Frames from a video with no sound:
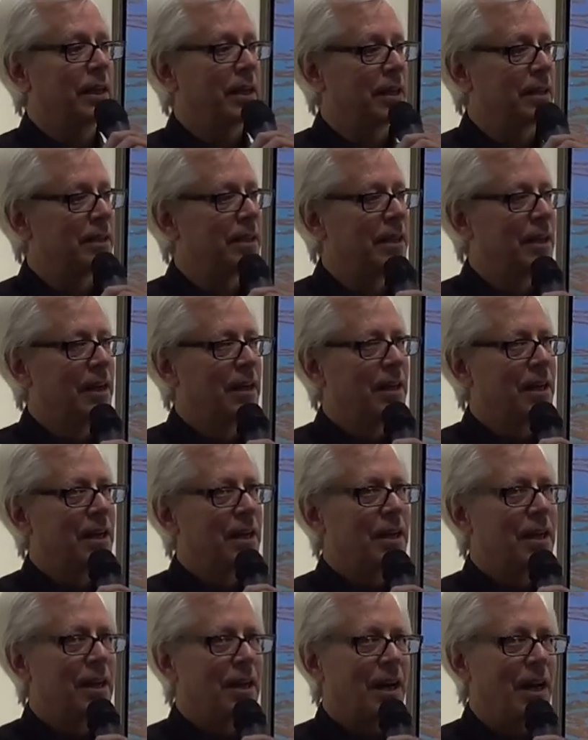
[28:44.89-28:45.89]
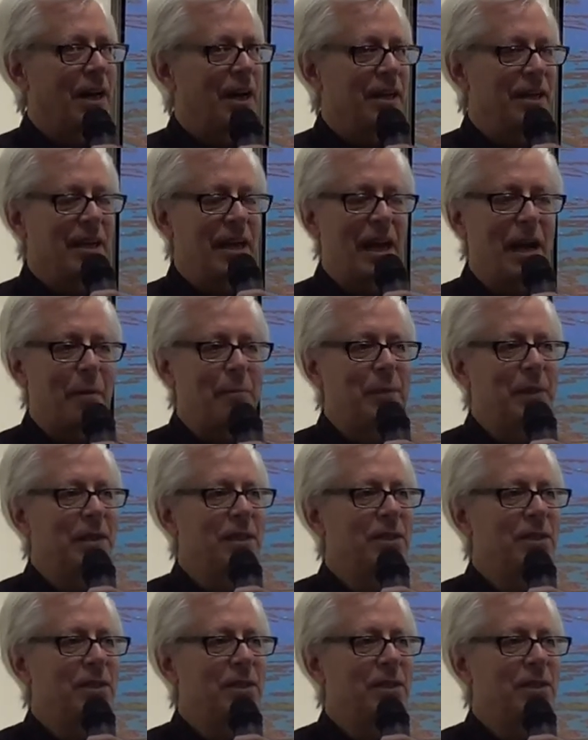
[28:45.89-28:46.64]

And I happened